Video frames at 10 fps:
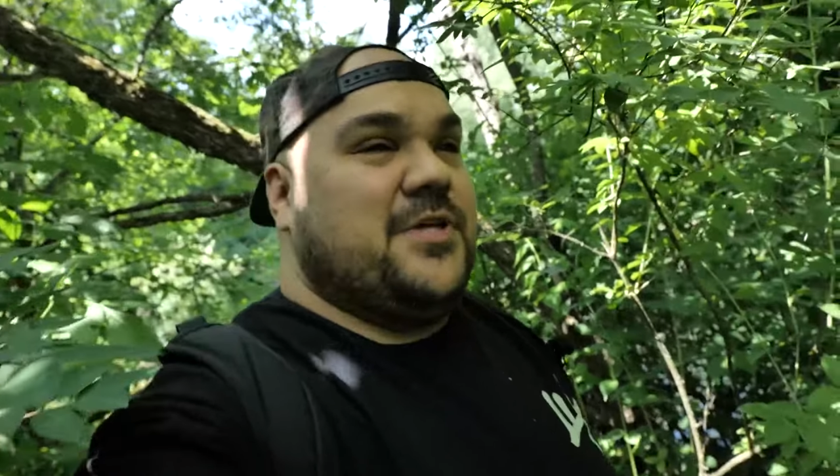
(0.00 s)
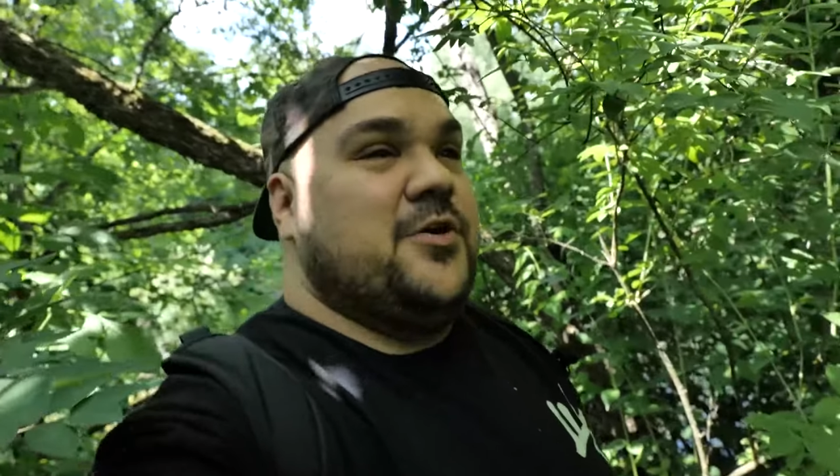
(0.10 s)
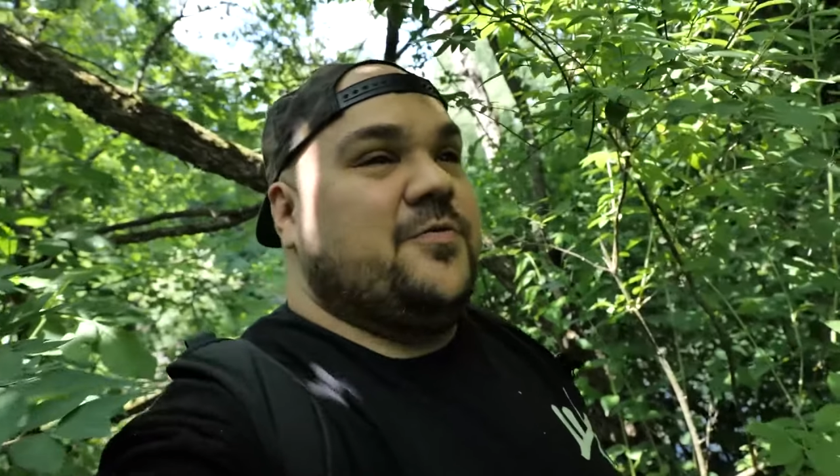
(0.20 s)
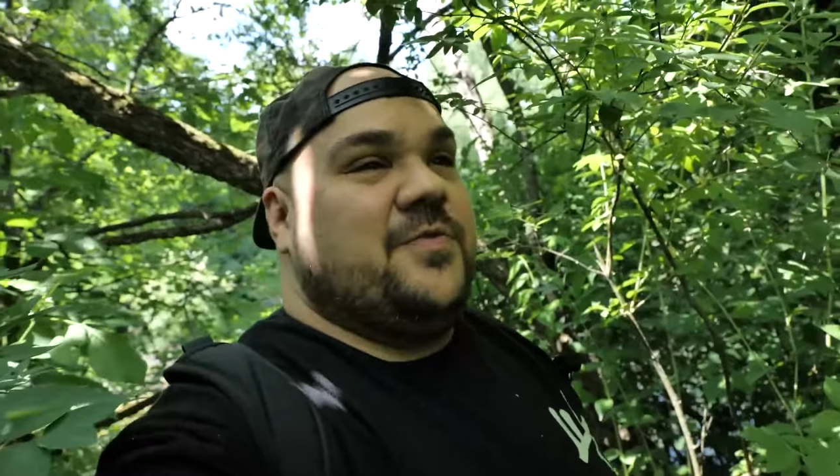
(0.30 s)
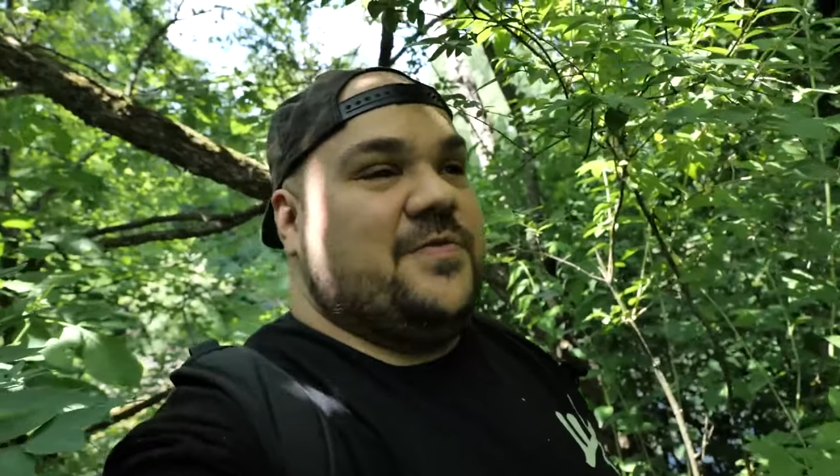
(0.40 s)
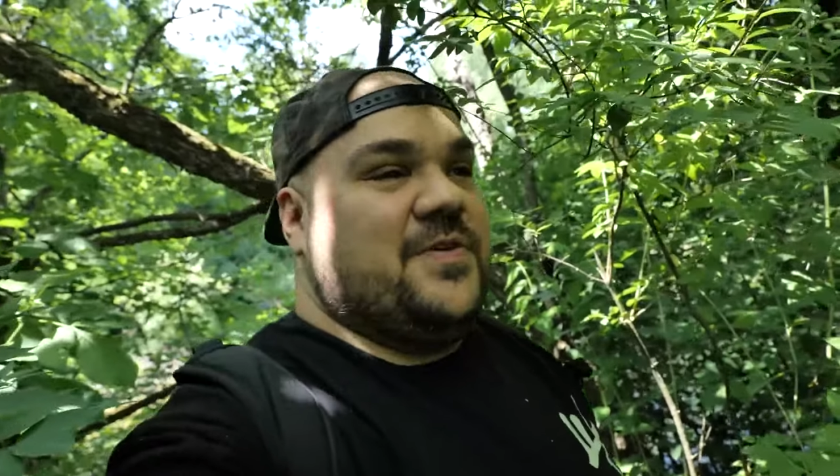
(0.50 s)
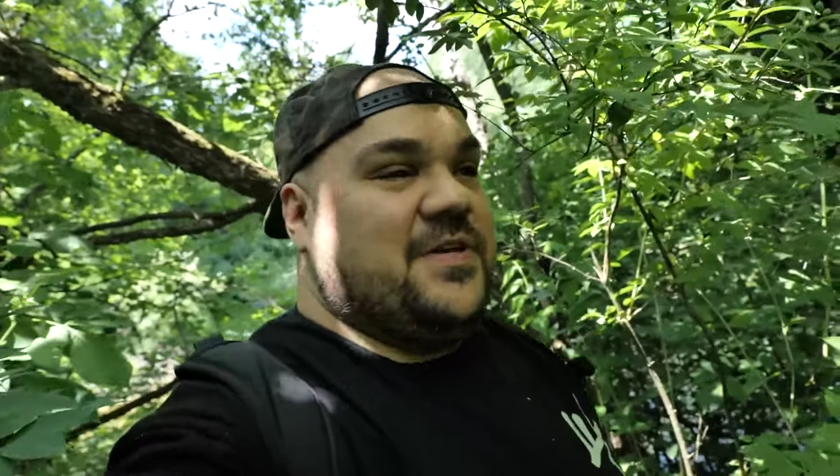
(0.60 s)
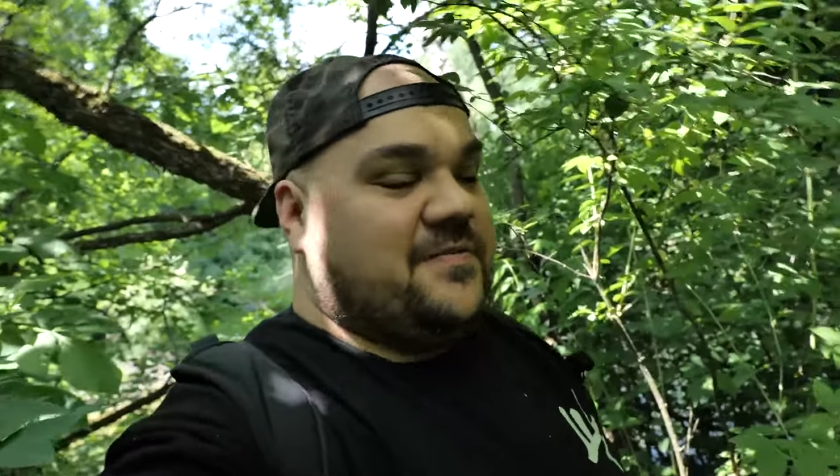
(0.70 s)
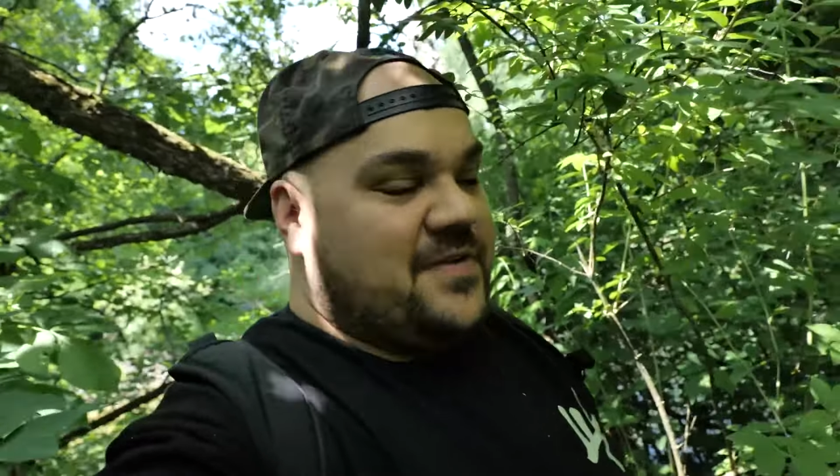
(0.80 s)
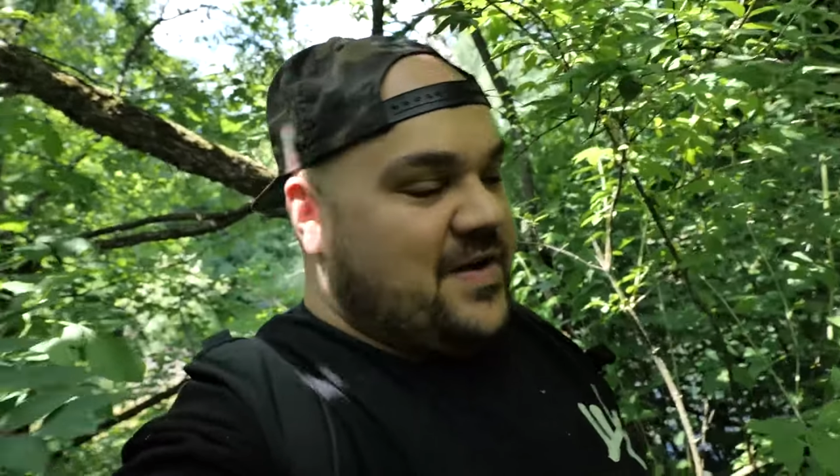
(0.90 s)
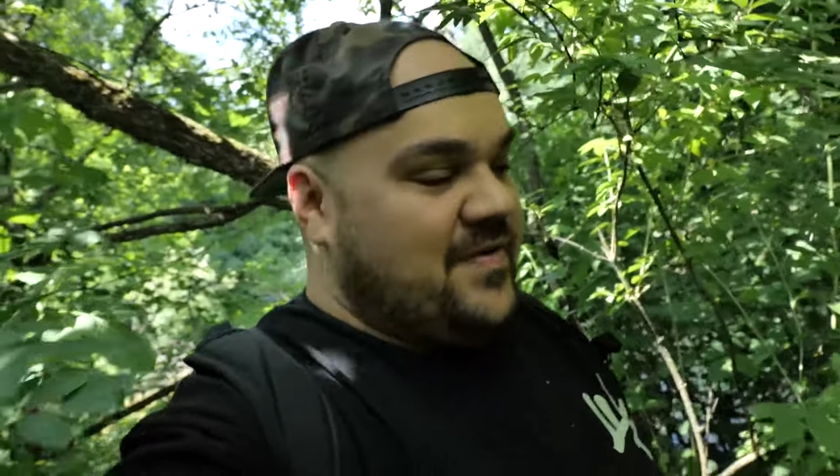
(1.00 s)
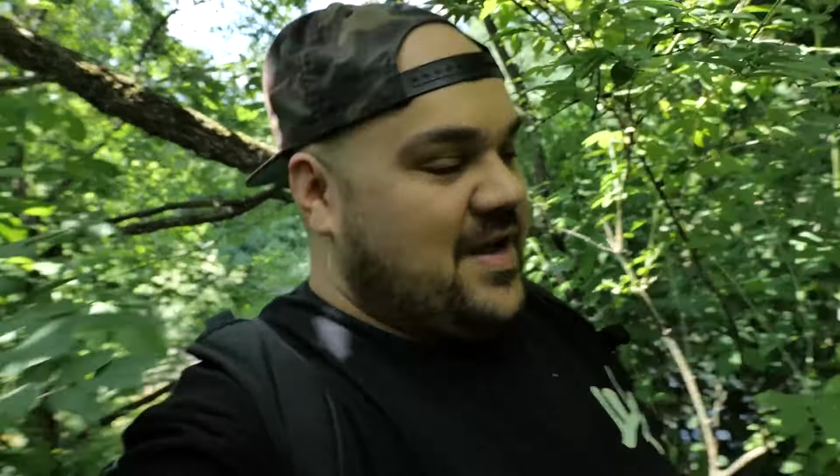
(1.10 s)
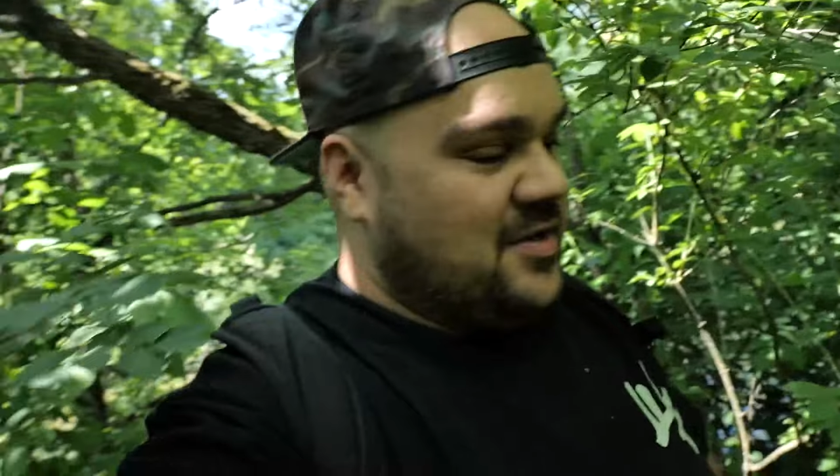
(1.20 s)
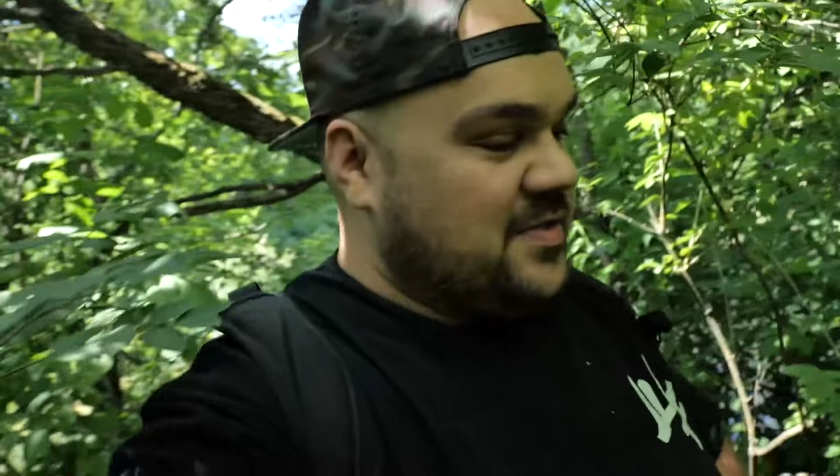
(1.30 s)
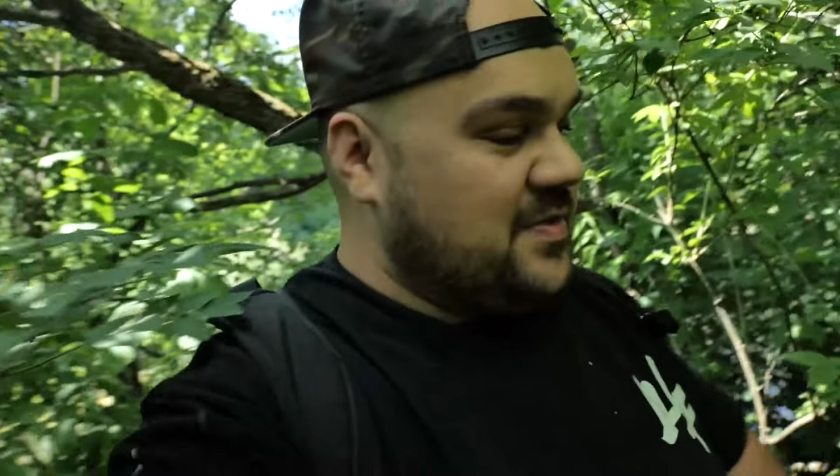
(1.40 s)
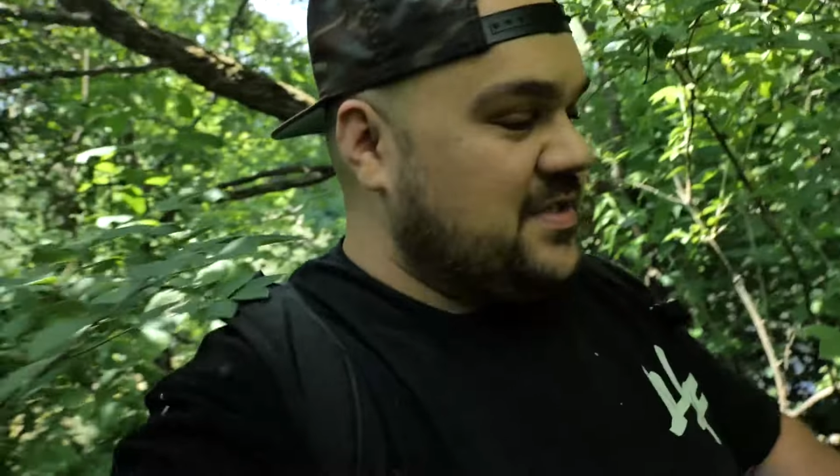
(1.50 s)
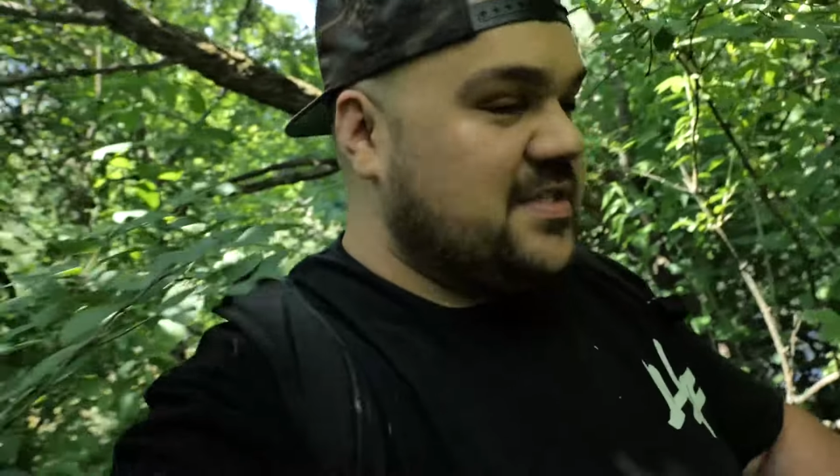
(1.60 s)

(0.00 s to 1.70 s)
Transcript: two fifty and five dollars worth